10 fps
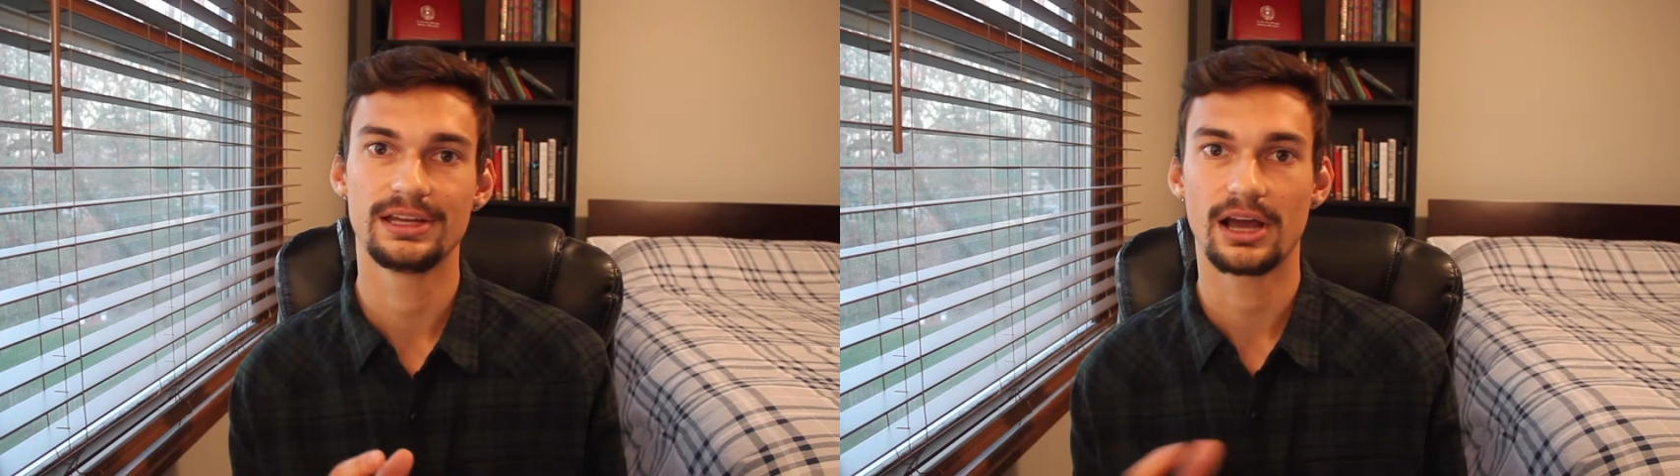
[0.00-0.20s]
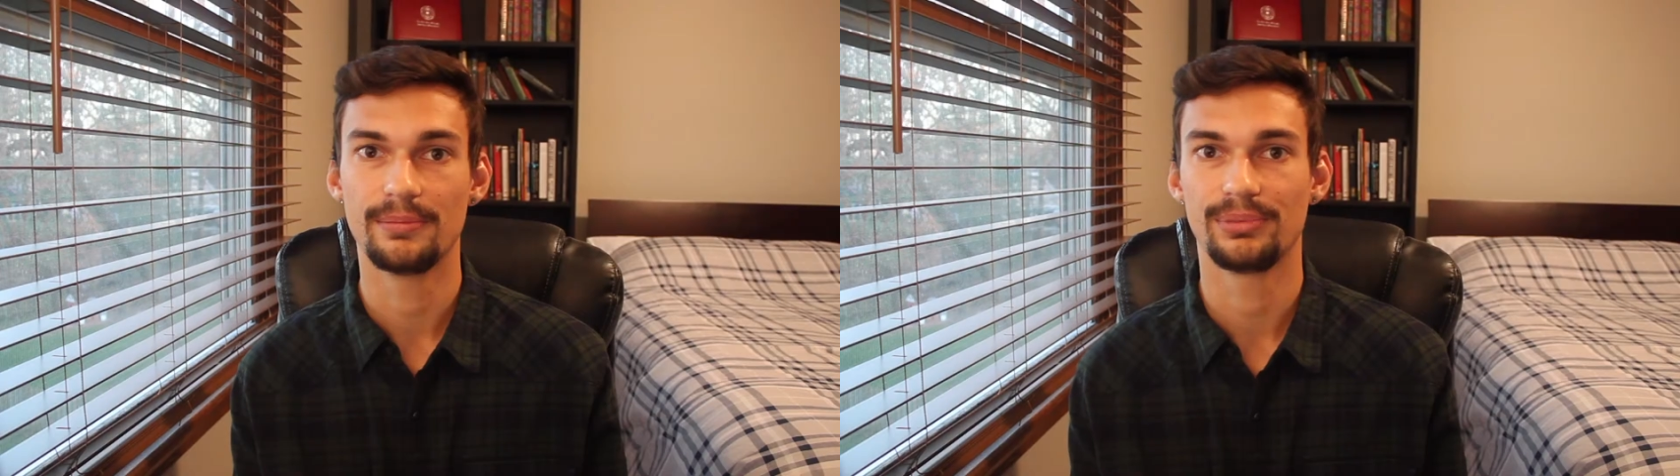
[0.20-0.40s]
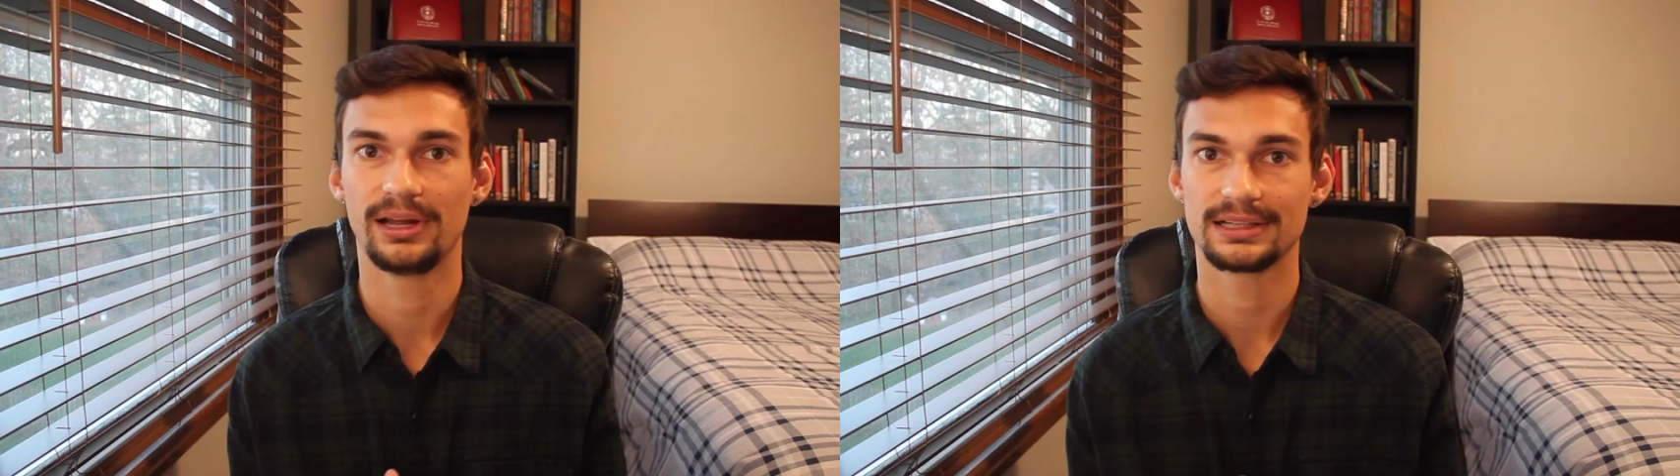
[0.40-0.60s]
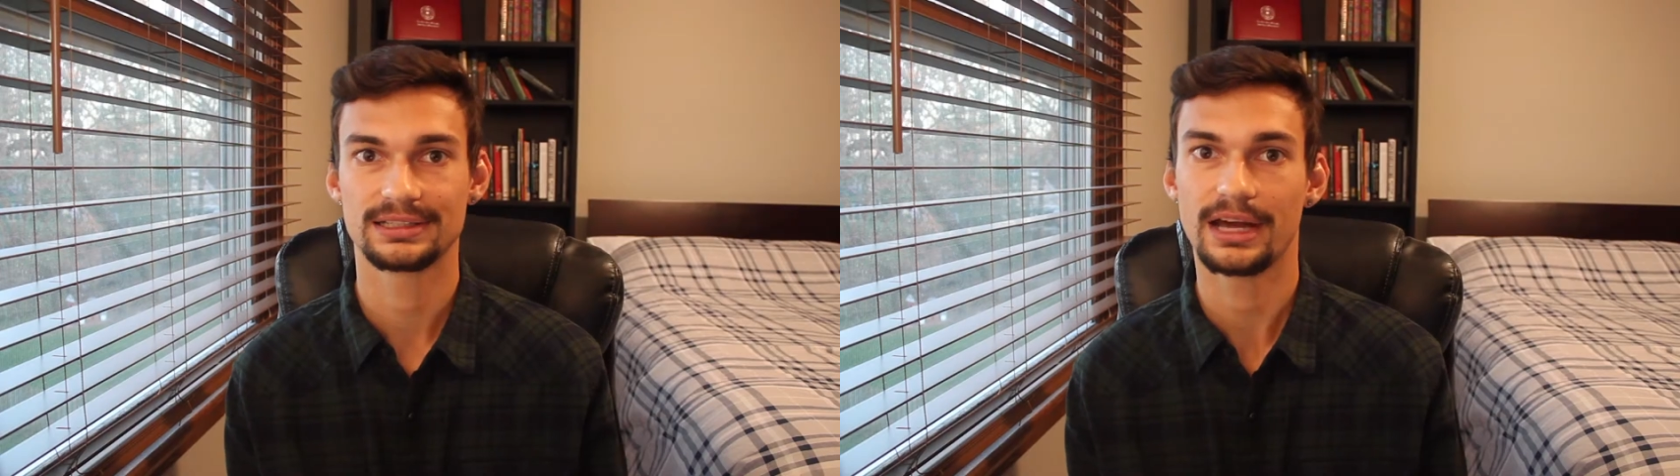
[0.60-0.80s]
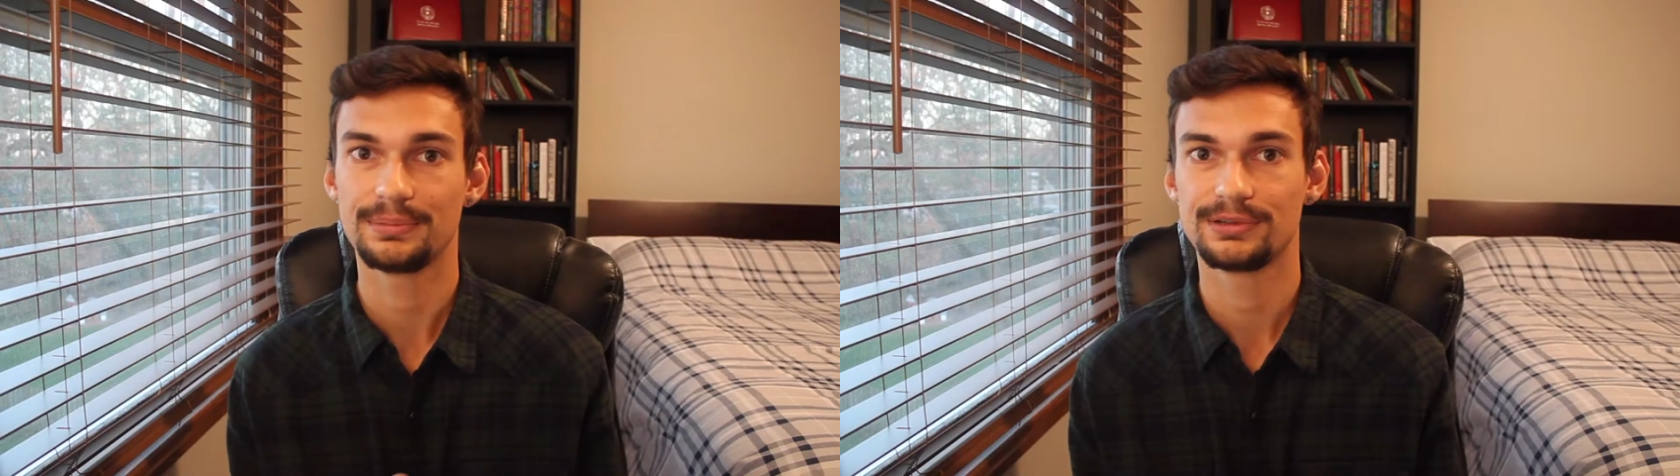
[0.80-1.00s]
complex
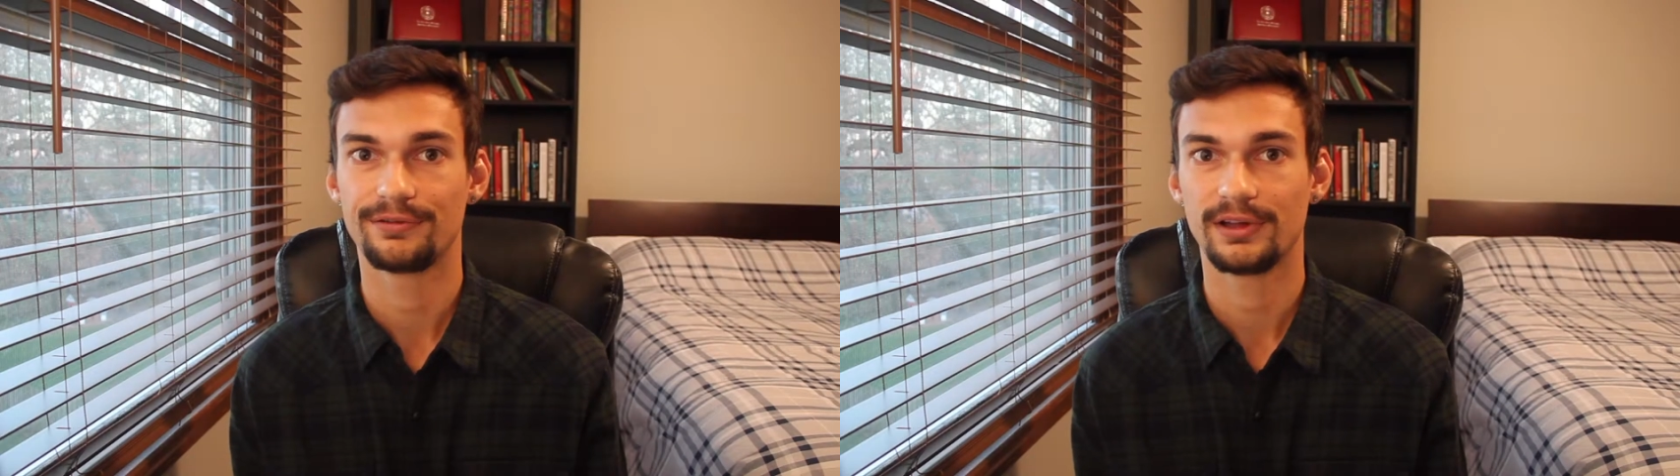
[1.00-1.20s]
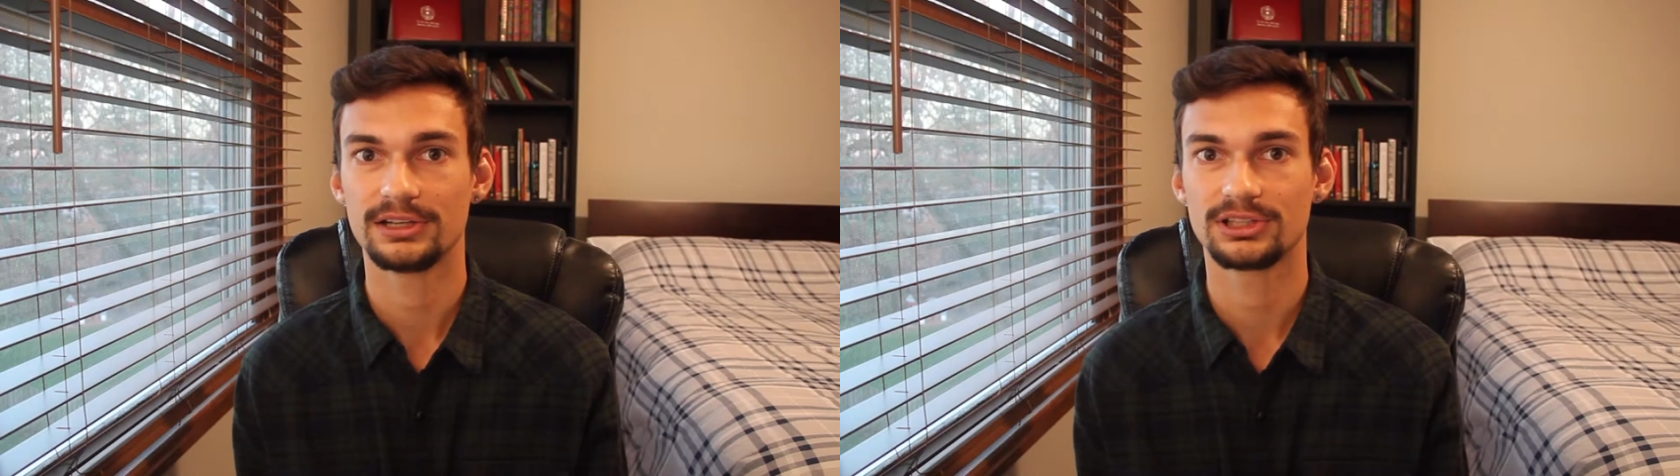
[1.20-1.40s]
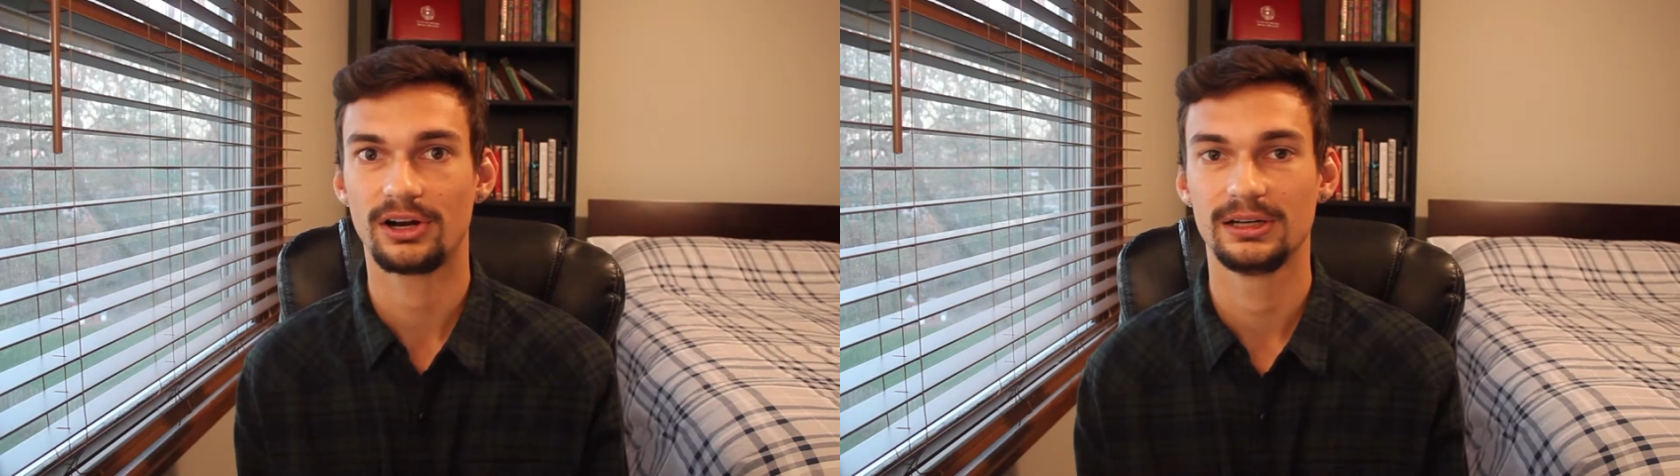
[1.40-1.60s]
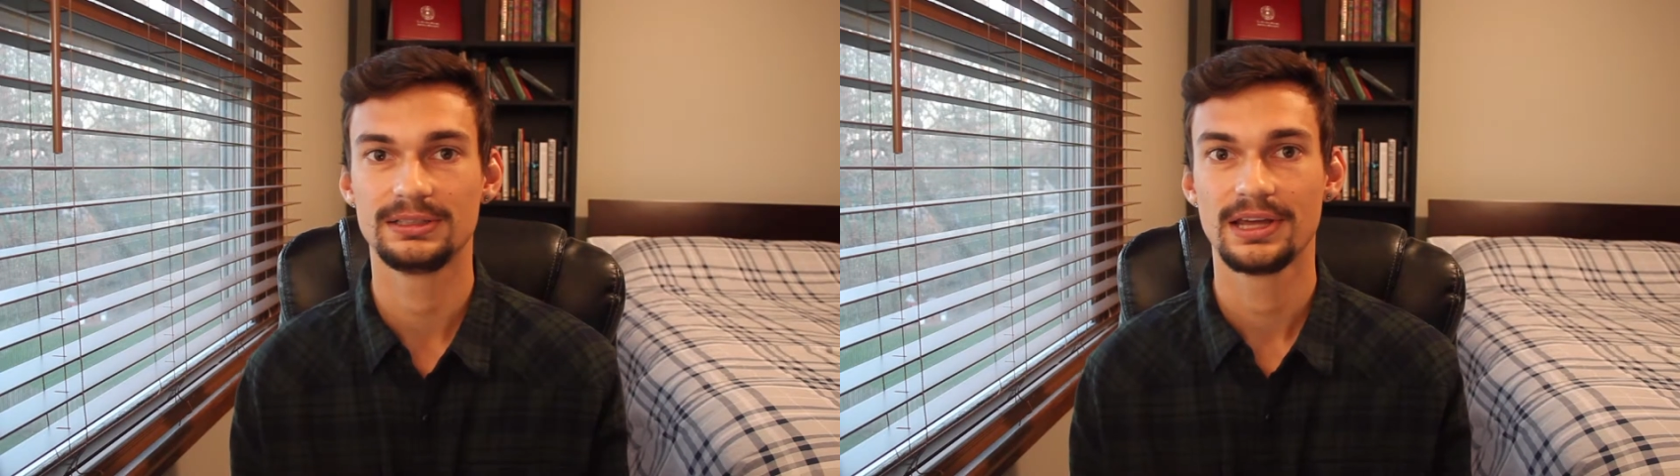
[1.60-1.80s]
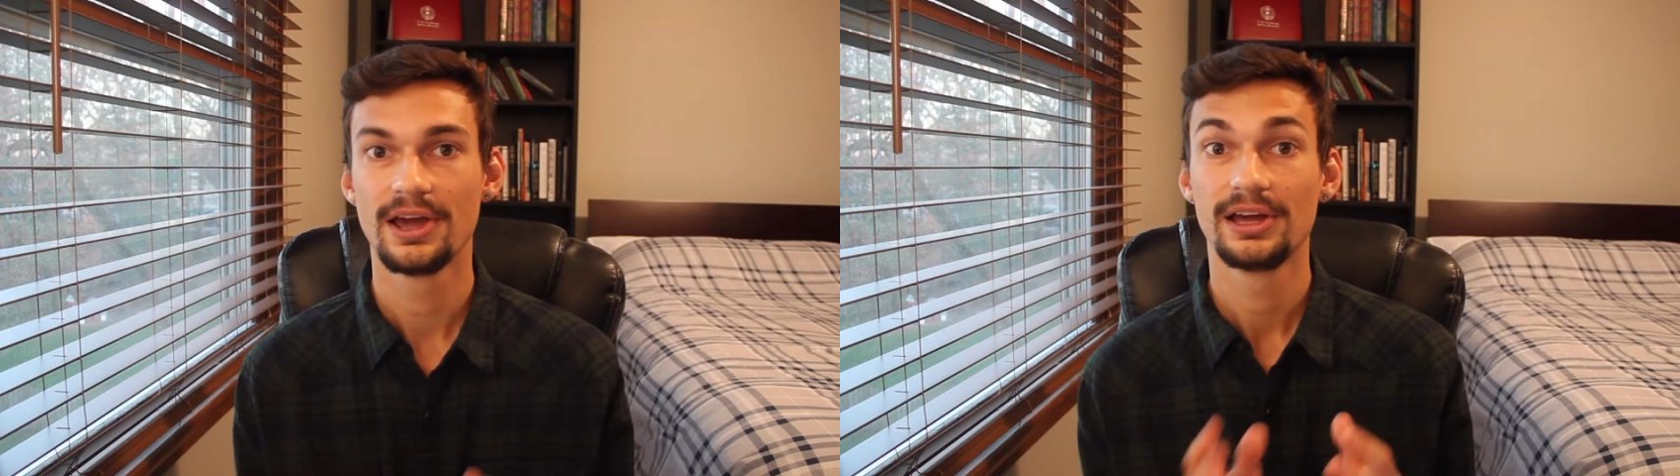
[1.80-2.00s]
types of flashcards,